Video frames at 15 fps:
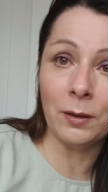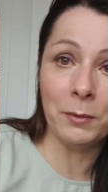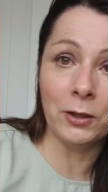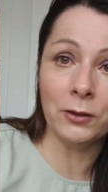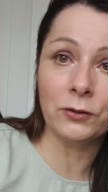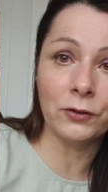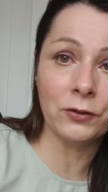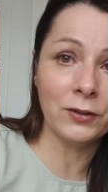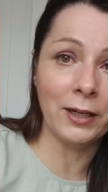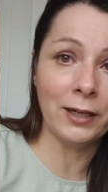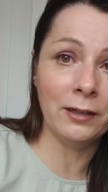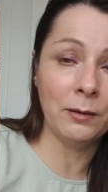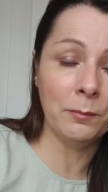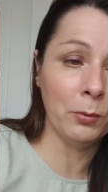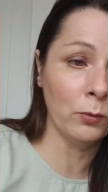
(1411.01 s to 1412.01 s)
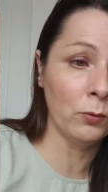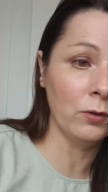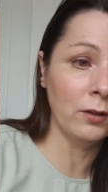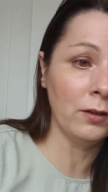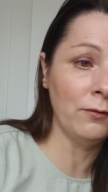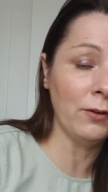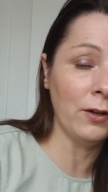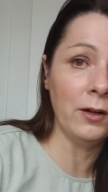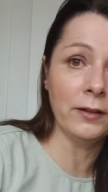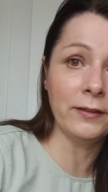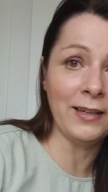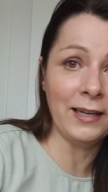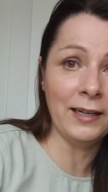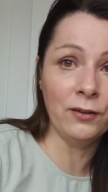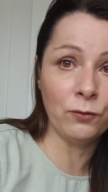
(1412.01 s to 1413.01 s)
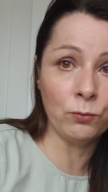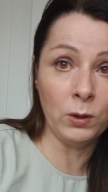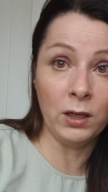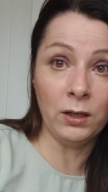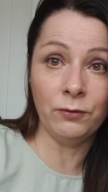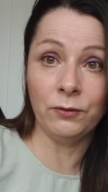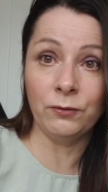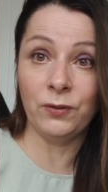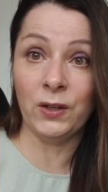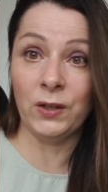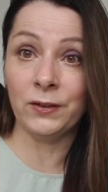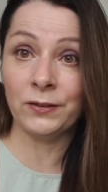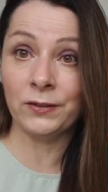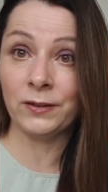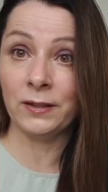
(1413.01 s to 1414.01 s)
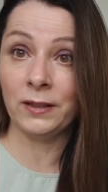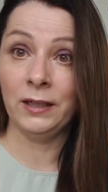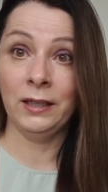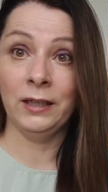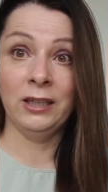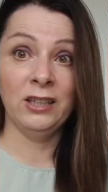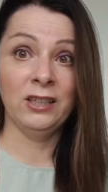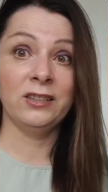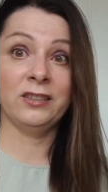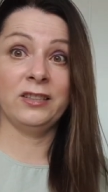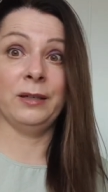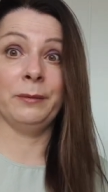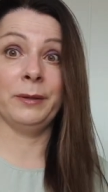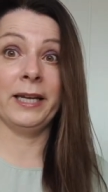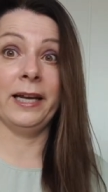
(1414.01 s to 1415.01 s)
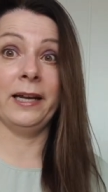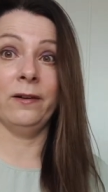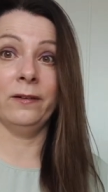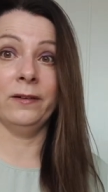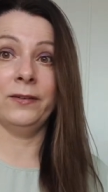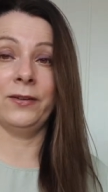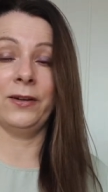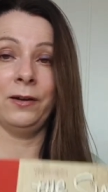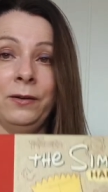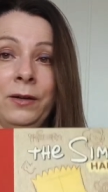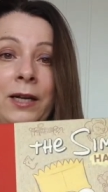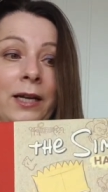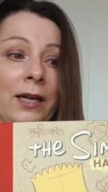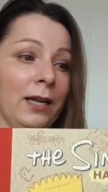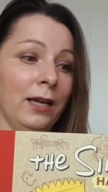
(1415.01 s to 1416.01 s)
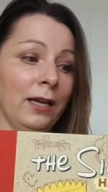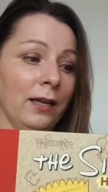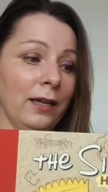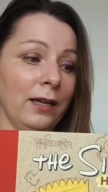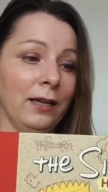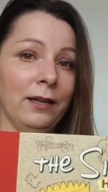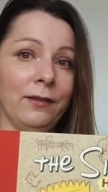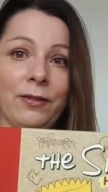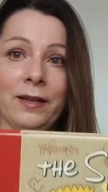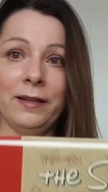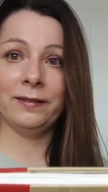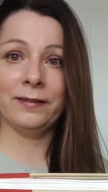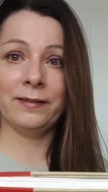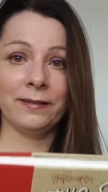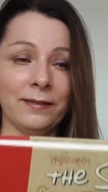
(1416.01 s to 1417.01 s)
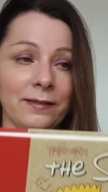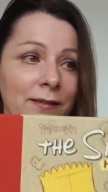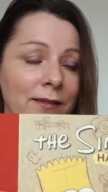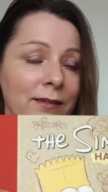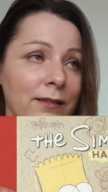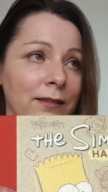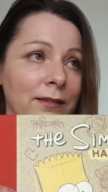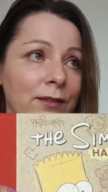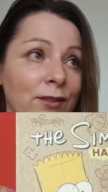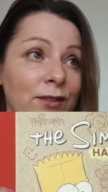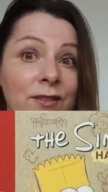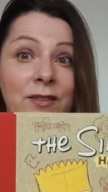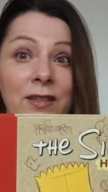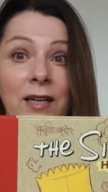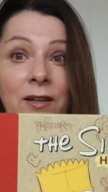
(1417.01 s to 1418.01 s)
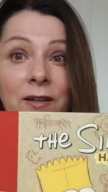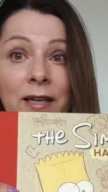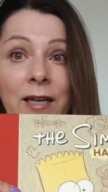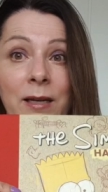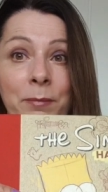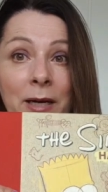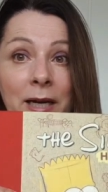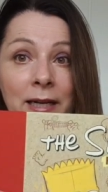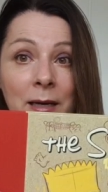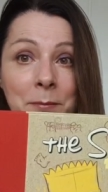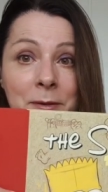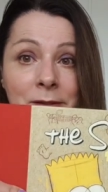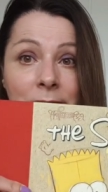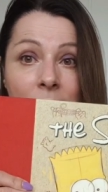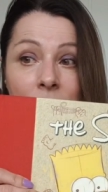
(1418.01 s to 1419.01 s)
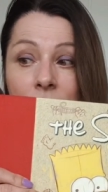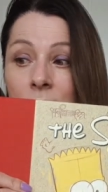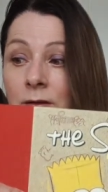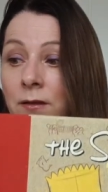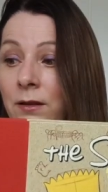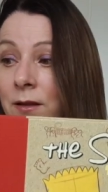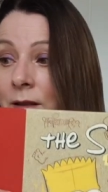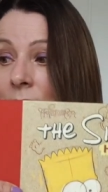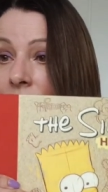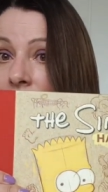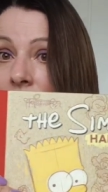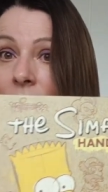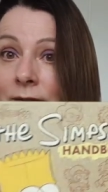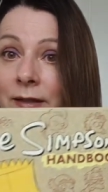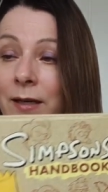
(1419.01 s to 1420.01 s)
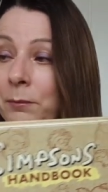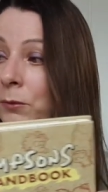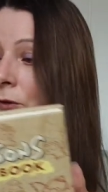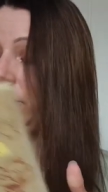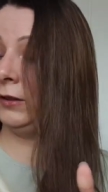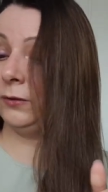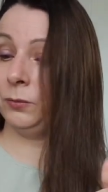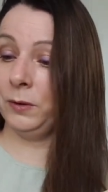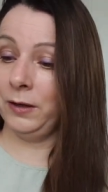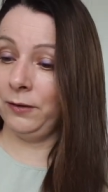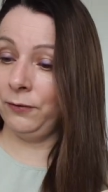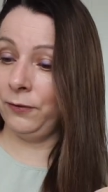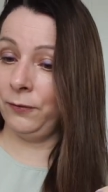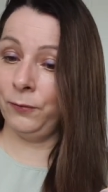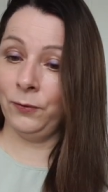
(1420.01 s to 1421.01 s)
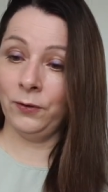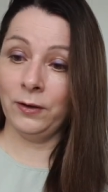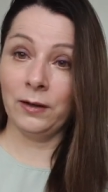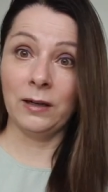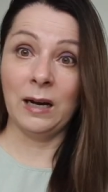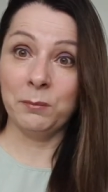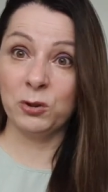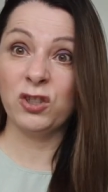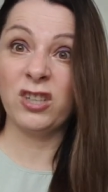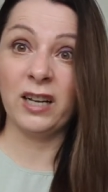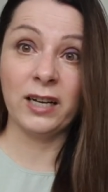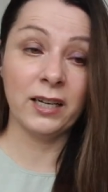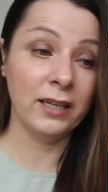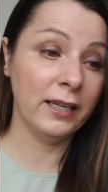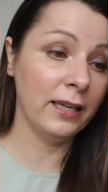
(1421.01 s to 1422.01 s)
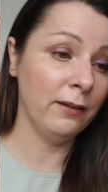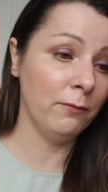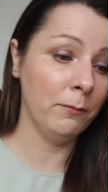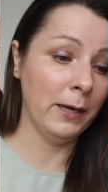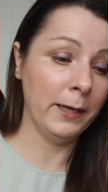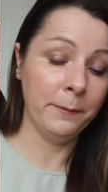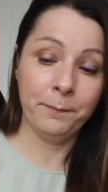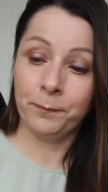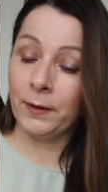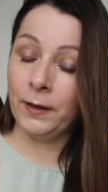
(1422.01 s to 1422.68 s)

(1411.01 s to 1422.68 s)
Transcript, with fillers: I might just send a bundle of like a tenner's worth at first, see how I get on. So if this doesn't sell on eBay and Amazon, I'm going to see how much it's worth, how much they're going to give me.